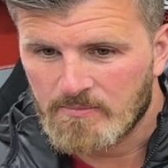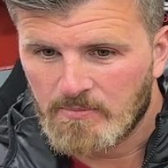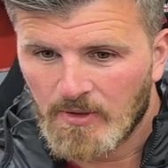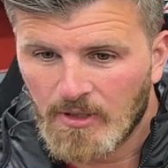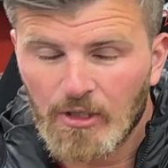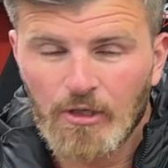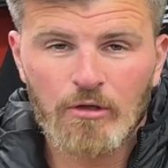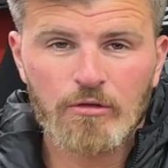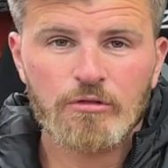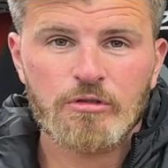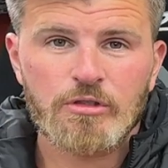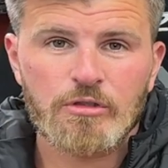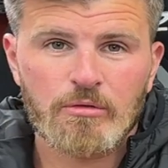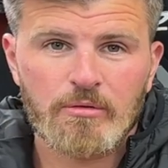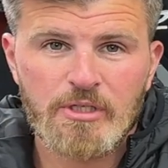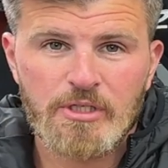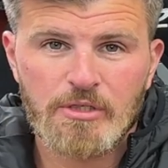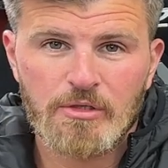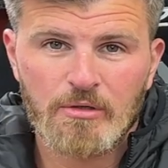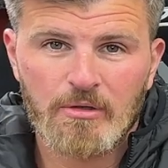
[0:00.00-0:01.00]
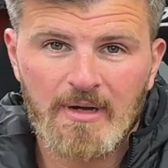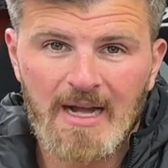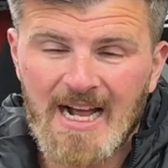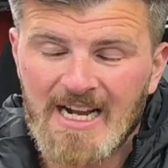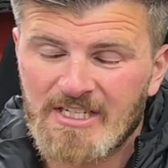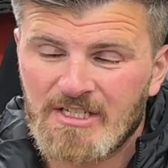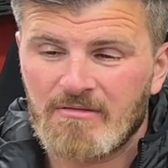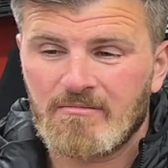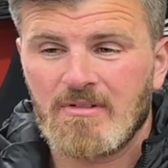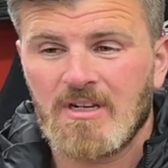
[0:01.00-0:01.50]
But long story short,
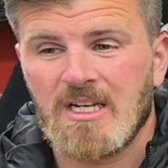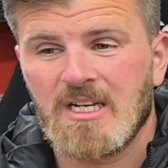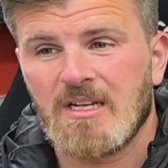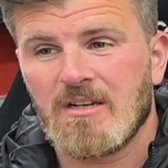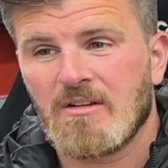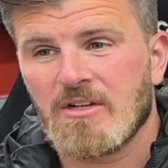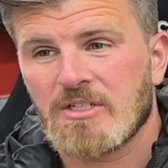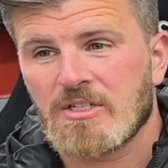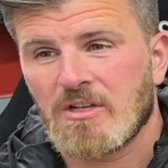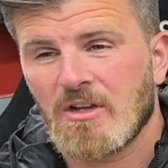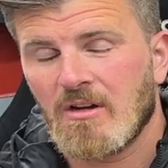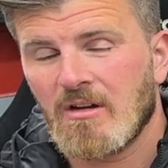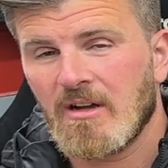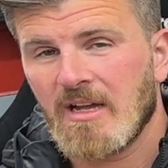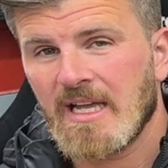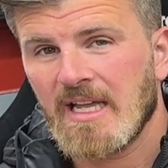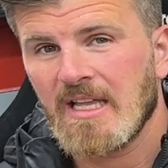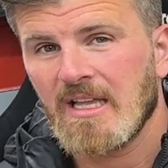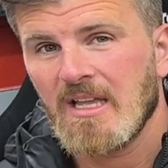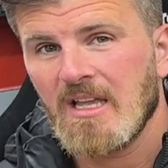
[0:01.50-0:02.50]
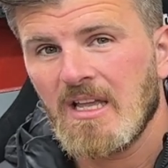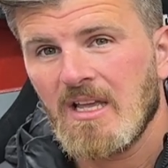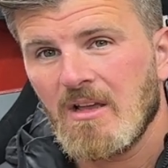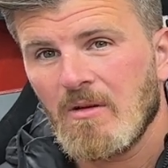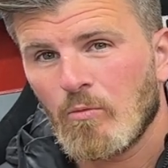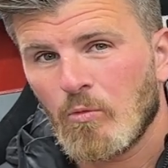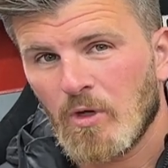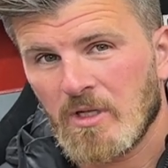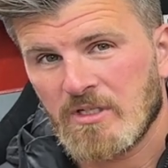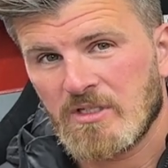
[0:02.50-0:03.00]
actually really nice guy.
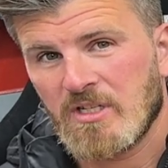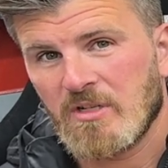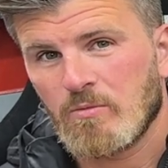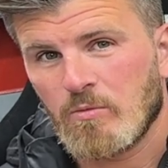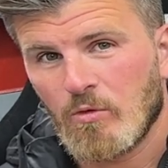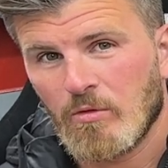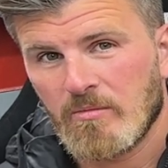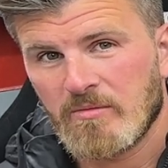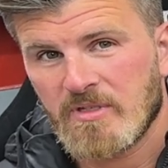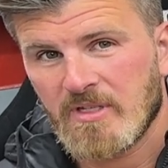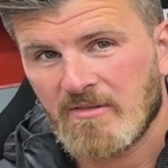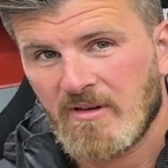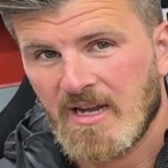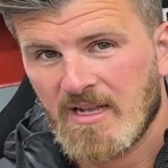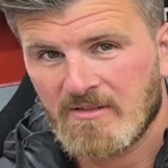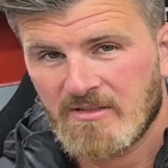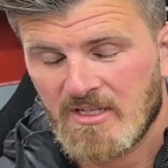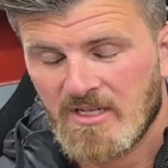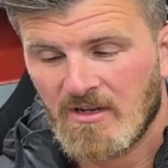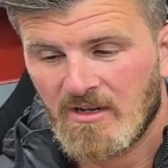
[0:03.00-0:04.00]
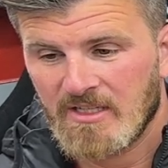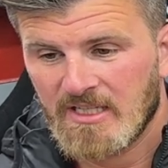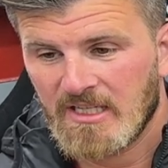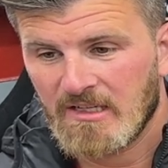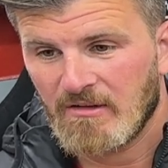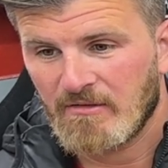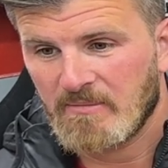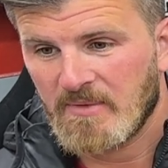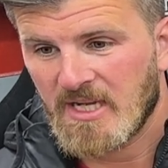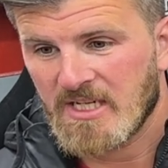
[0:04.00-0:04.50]
Once he'd warmed around to the
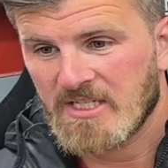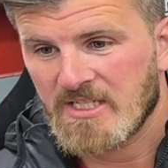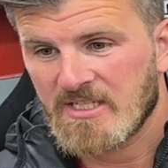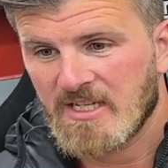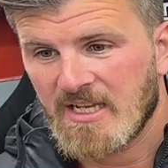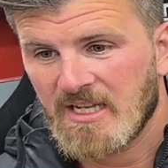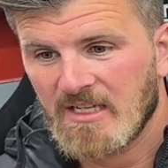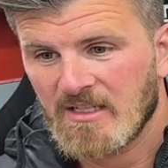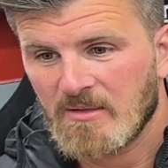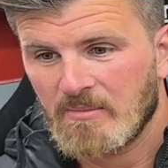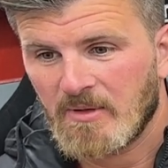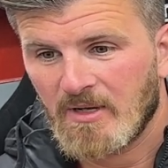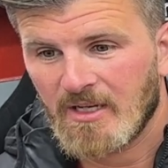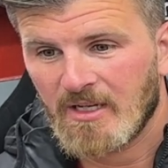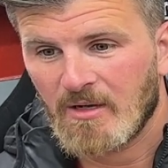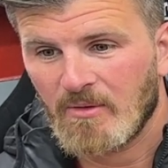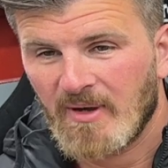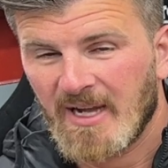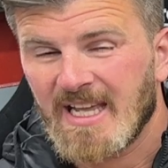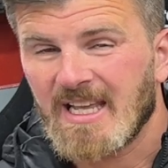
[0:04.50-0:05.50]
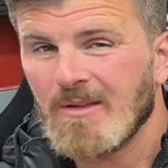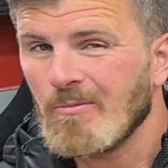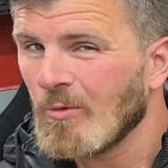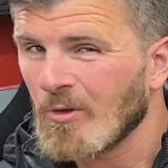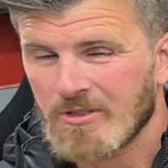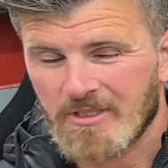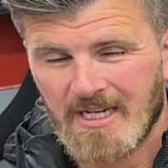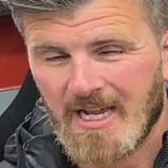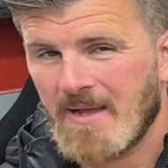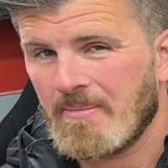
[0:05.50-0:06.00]
idea of me actually taking the bike away, he
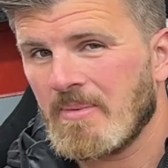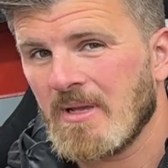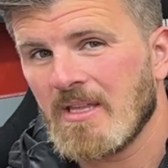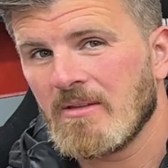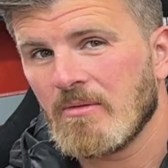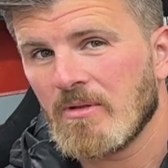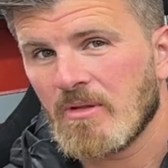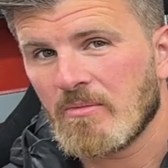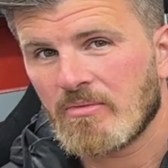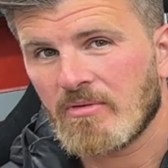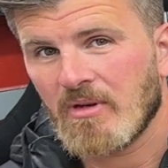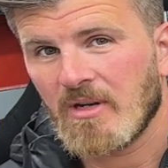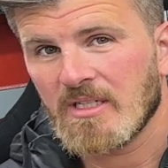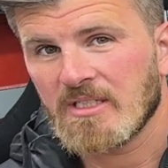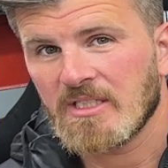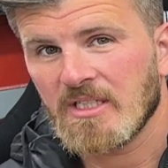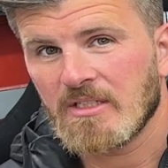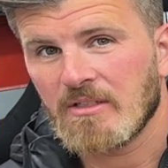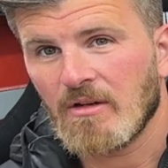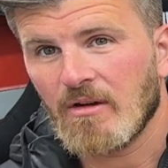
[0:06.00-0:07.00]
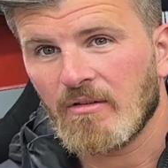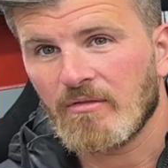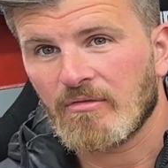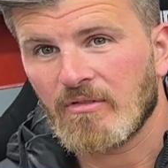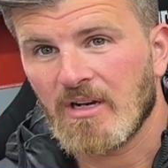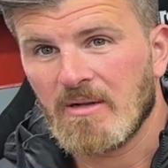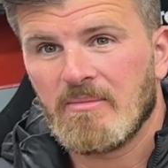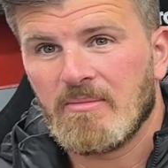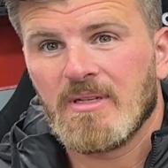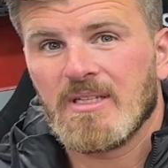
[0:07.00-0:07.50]
wasn't happy with the price he'd got
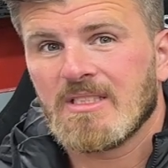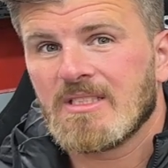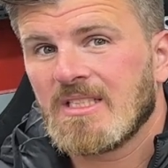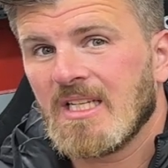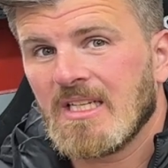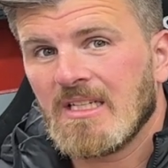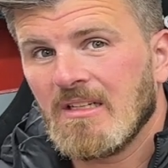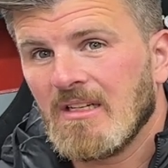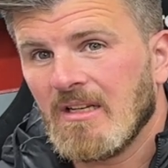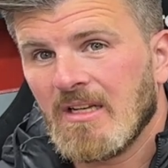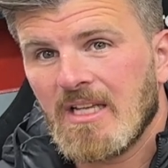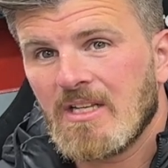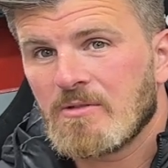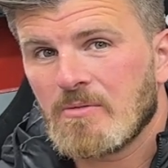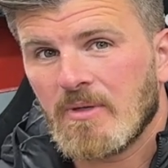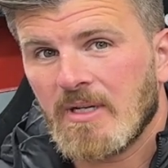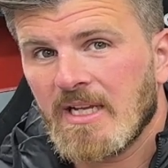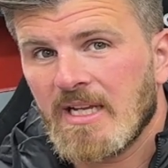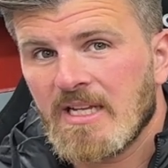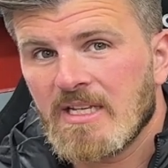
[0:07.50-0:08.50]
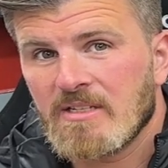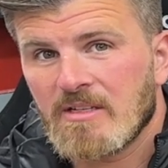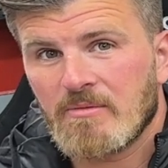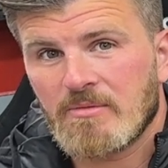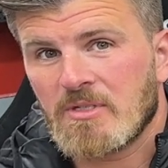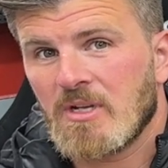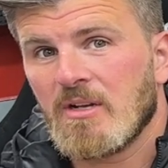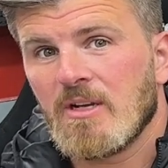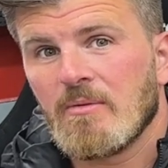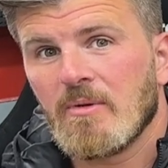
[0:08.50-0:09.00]
for it. But I said, look, it is what it is. I was
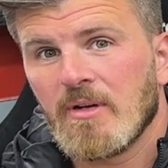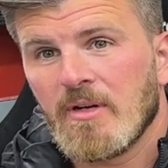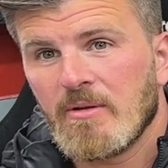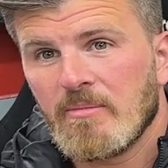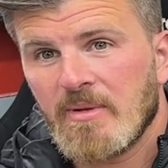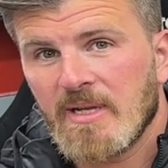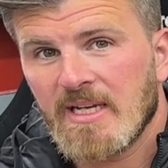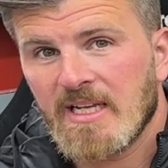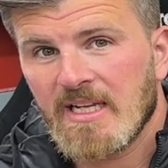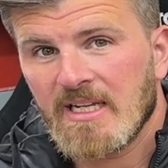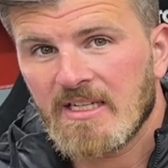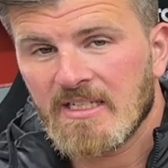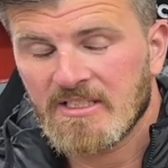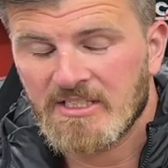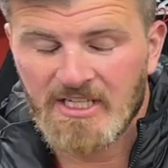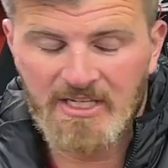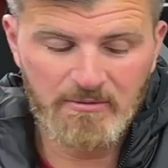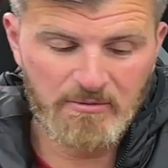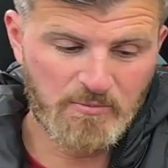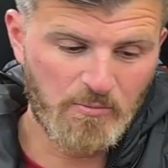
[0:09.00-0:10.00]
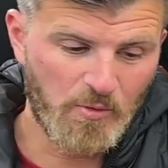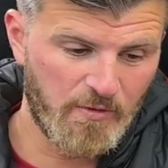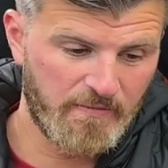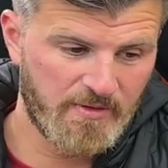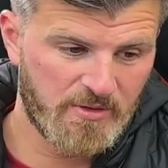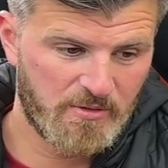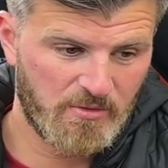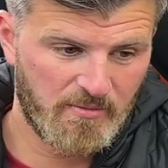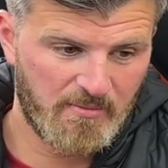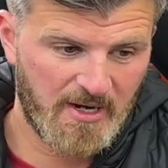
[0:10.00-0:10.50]
the only one who bidded. He said he was moving
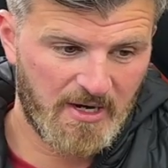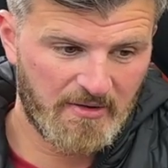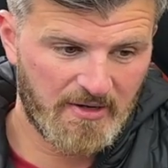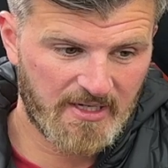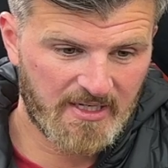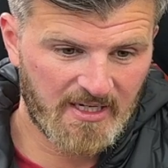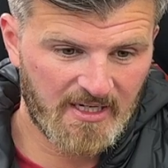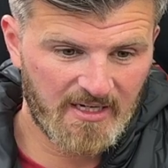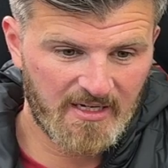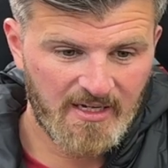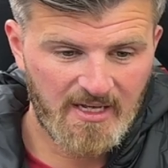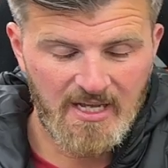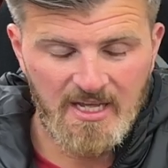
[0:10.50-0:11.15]
to America.